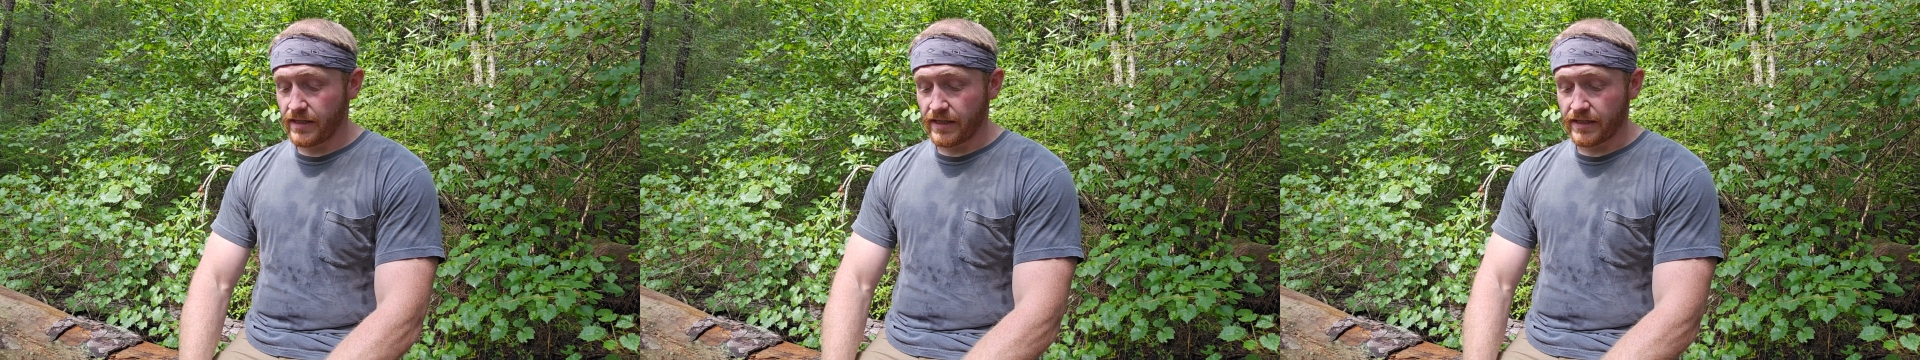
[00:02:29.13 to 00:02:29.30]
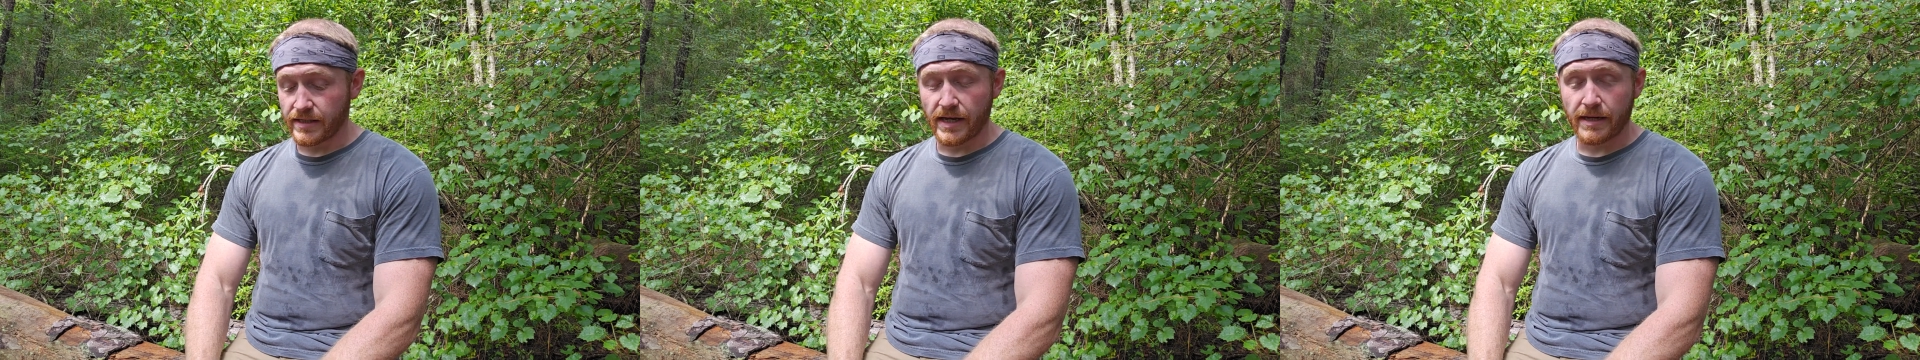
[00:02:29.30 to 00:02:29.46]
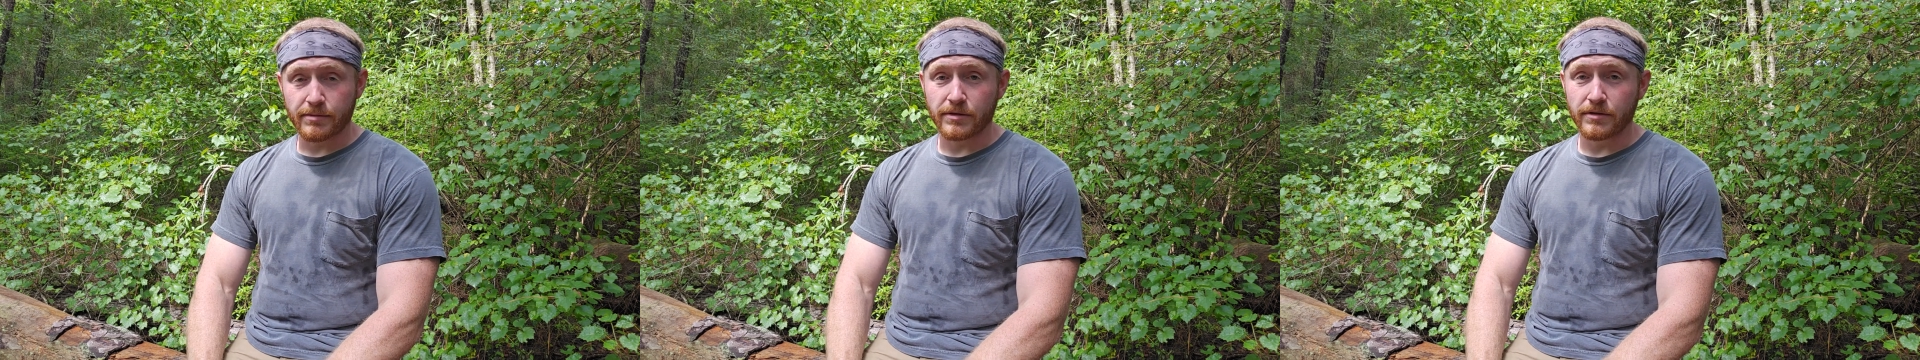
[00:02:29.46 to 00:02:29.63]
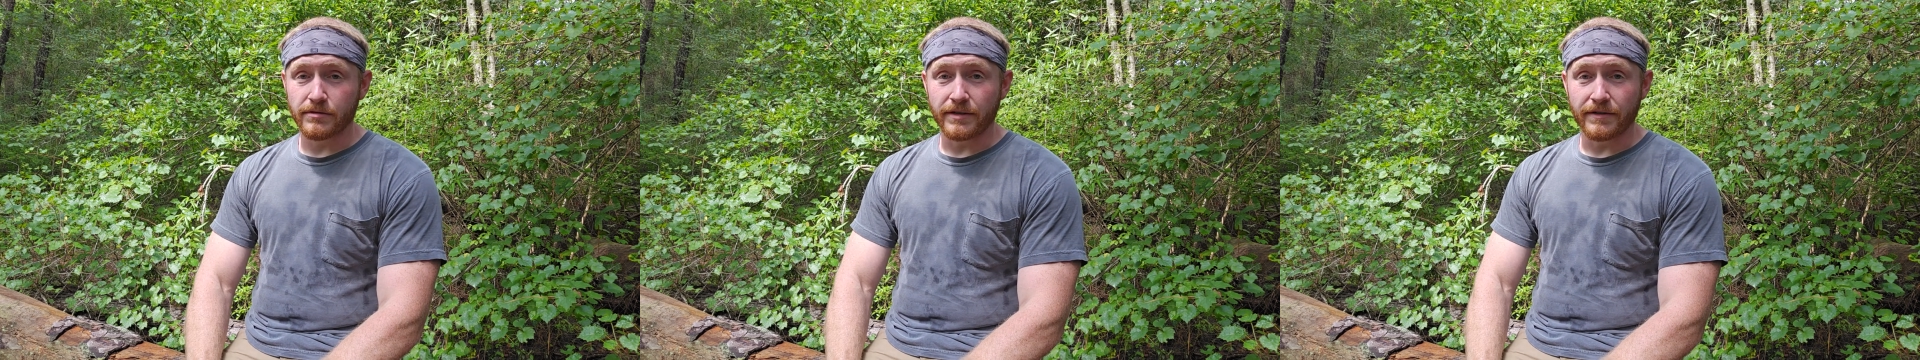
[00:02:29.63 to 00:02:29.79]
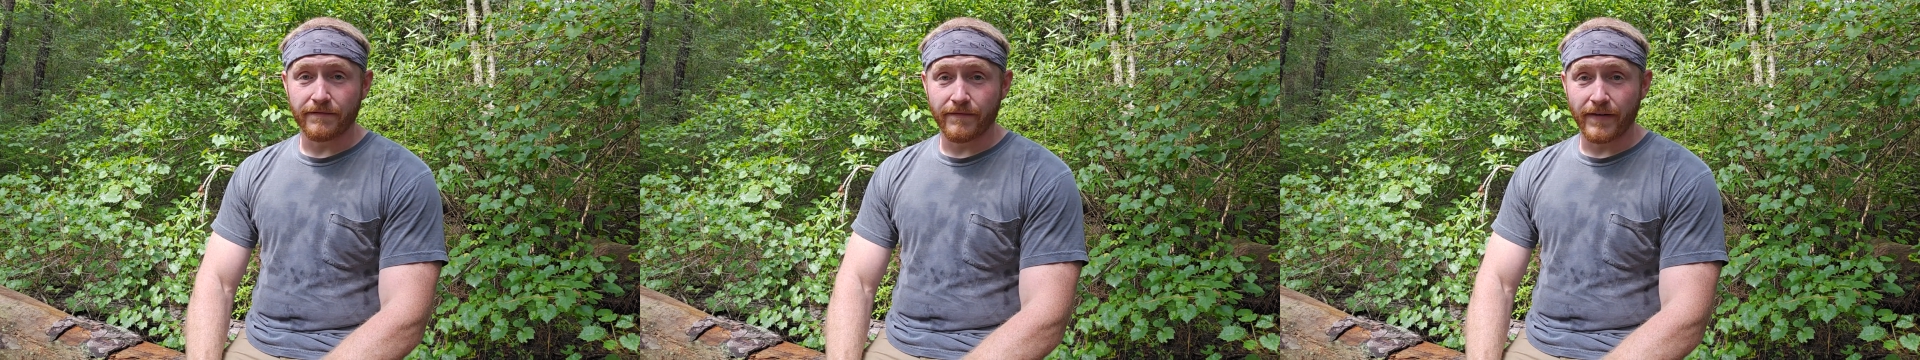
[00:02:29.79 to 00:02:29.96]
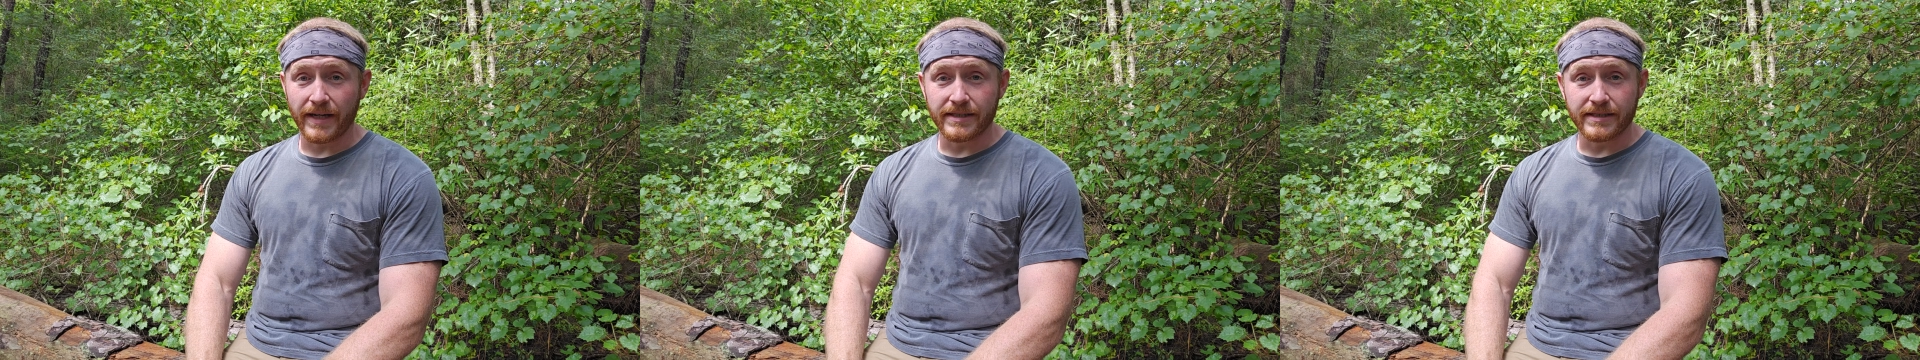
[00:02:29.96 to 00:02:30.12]
is absolutely
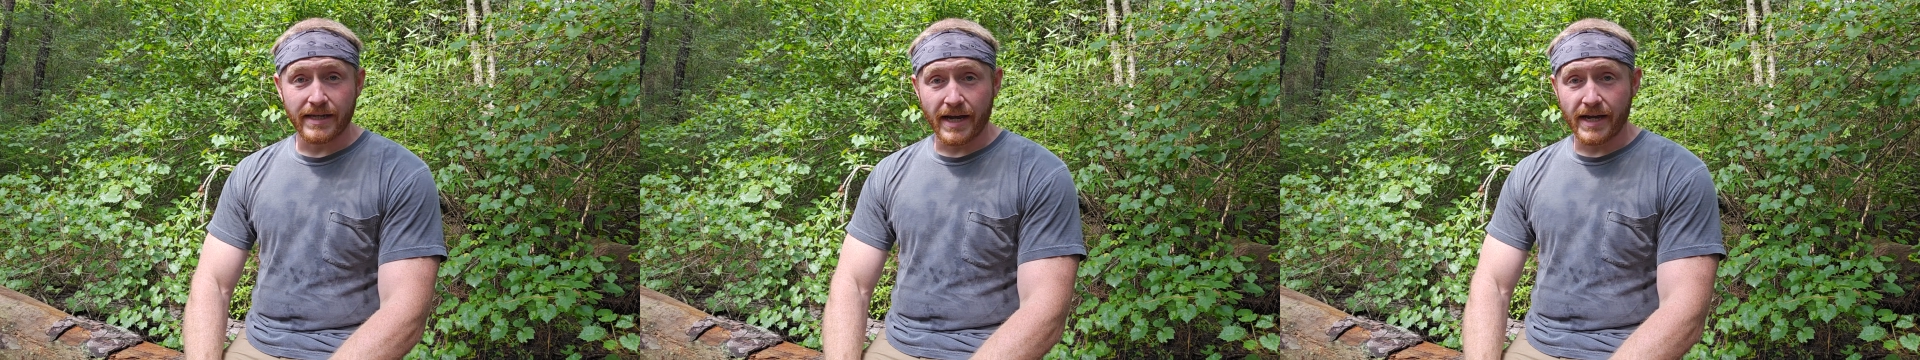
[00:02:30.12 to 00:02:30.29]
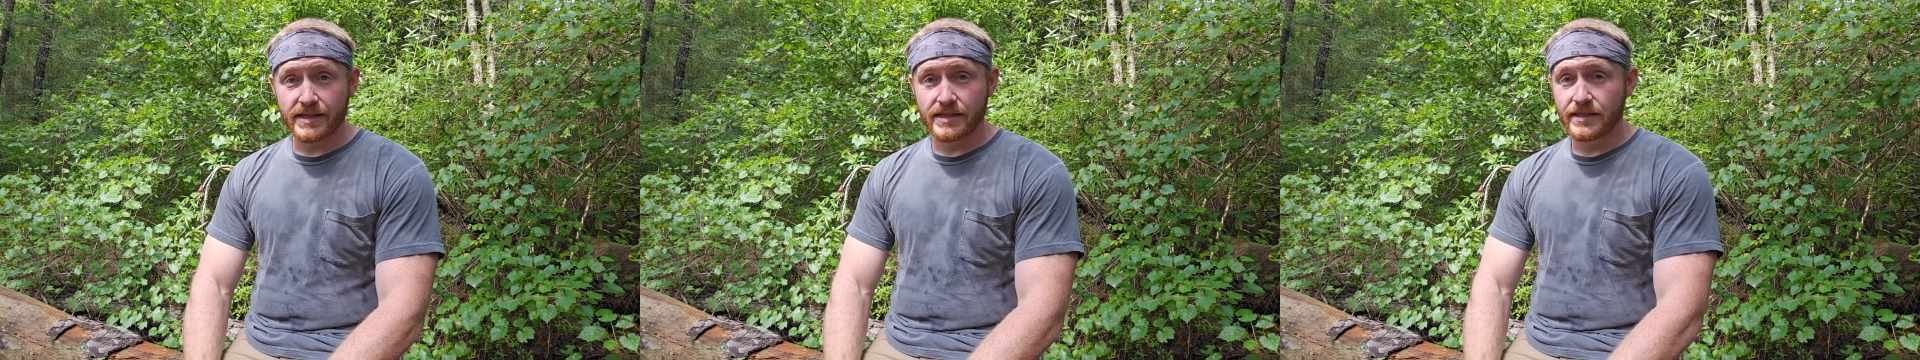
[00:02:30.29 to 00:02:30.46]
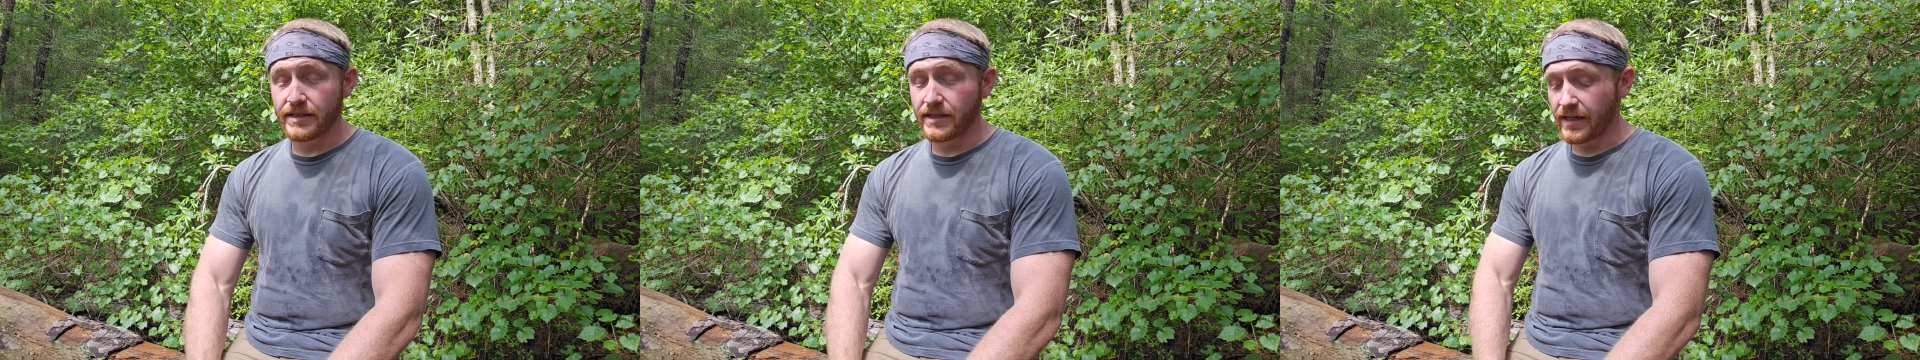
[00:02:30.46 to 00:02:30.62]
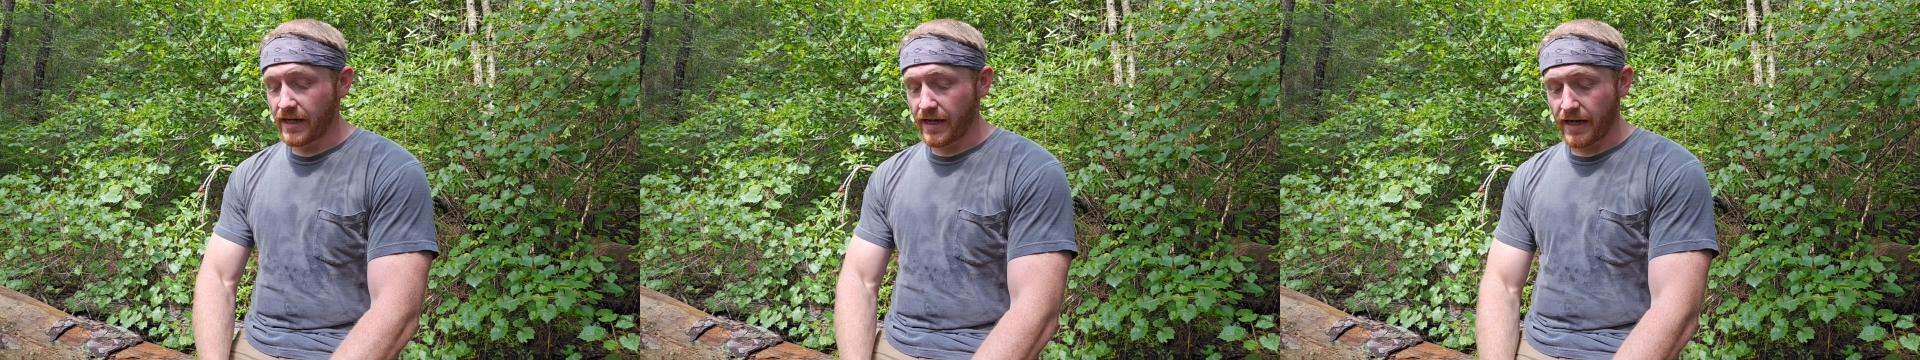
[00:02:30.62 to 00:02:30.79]
fantastic.